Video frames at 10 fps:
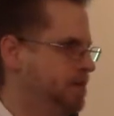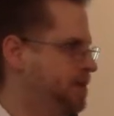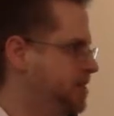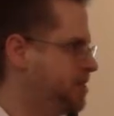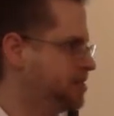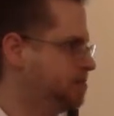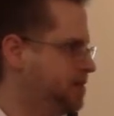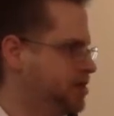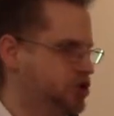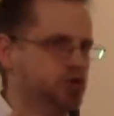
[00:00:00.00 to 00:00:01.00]
but it doesn't
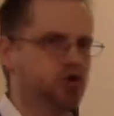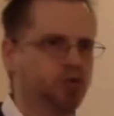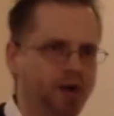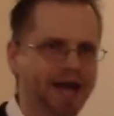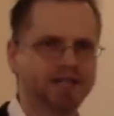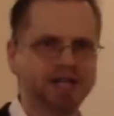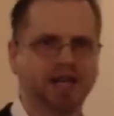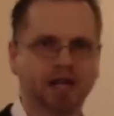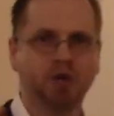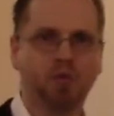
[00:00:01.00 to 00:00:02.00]
mean to correct
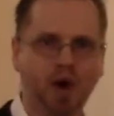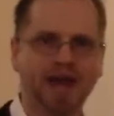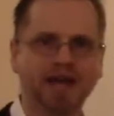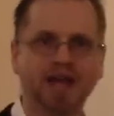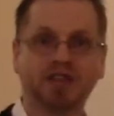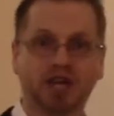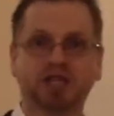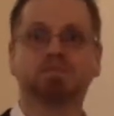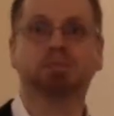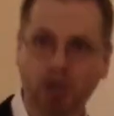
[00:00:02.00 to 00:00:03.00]
in a way that
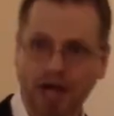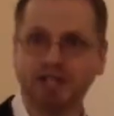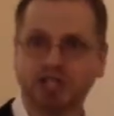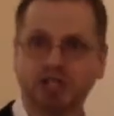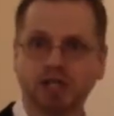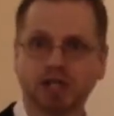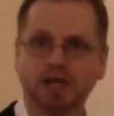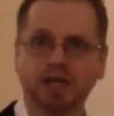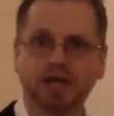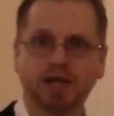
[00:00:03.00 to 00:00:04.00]
is blunt
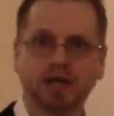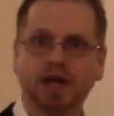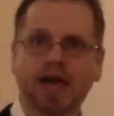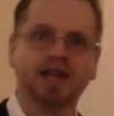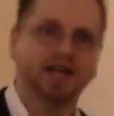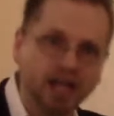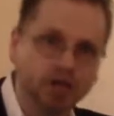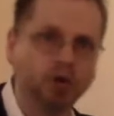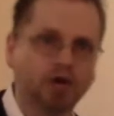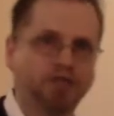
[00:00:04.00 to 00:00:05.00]
and
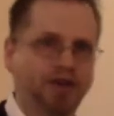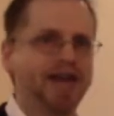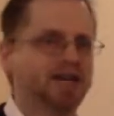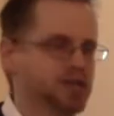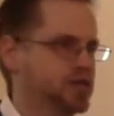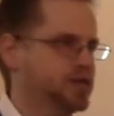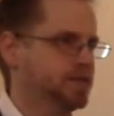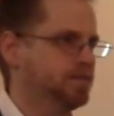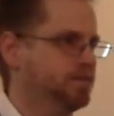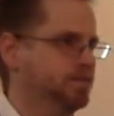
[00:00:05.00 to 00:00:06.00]
in your face.
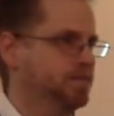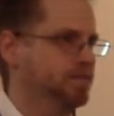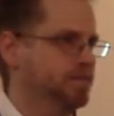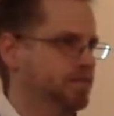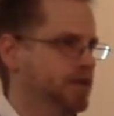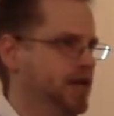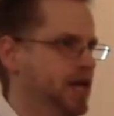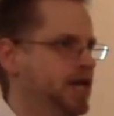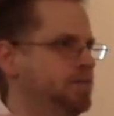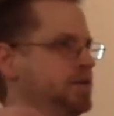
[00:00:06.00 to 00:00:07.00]

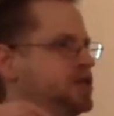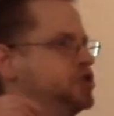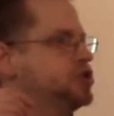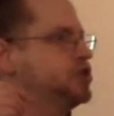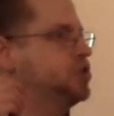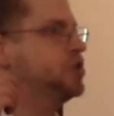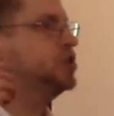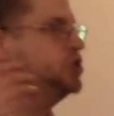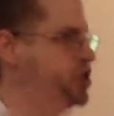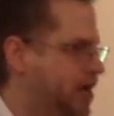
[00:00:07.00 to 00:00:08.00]
It means
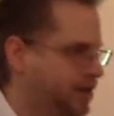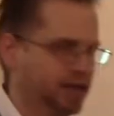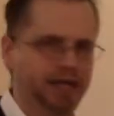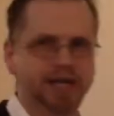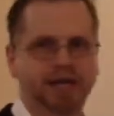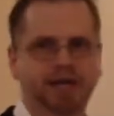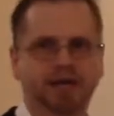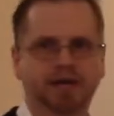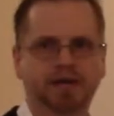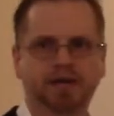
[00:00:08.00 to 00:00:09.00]
to gently
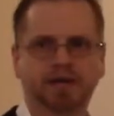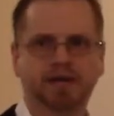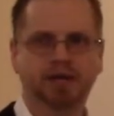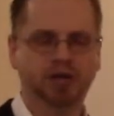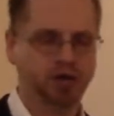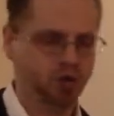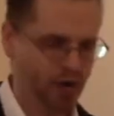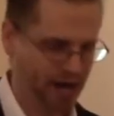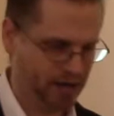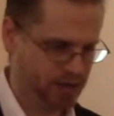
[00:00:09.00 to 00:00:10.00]

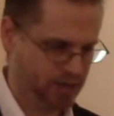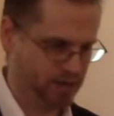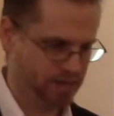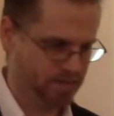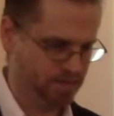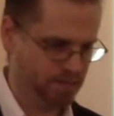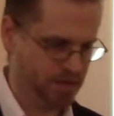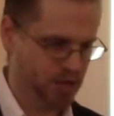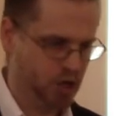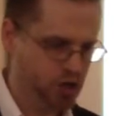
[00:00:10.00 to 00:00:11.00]
correct.
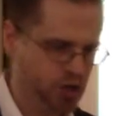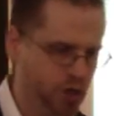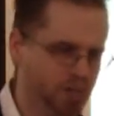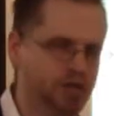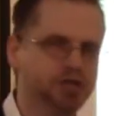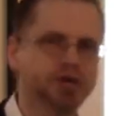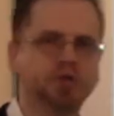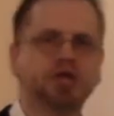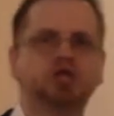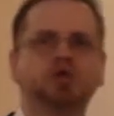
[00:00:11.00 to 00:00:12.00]
So much
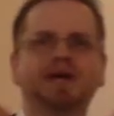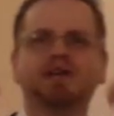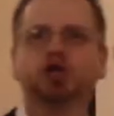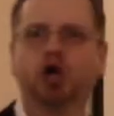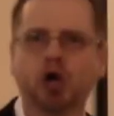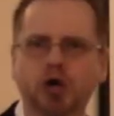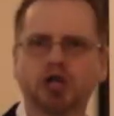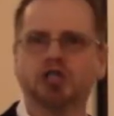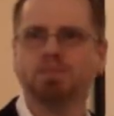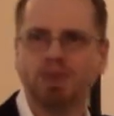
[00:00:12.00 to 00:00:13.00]
so that you
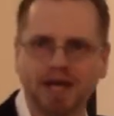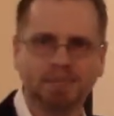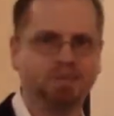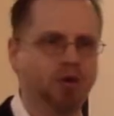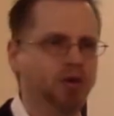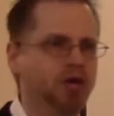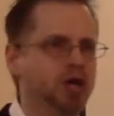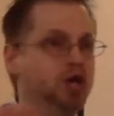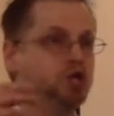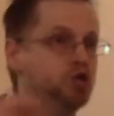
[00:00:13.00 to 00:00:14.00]
encourage people
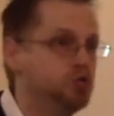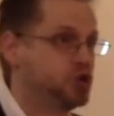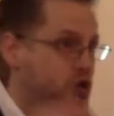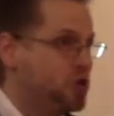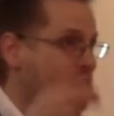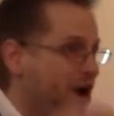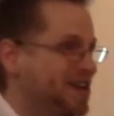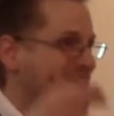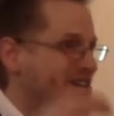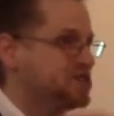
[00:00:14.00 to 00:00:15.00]
to do
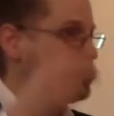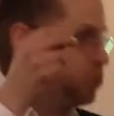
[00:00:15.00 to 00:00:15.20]
what is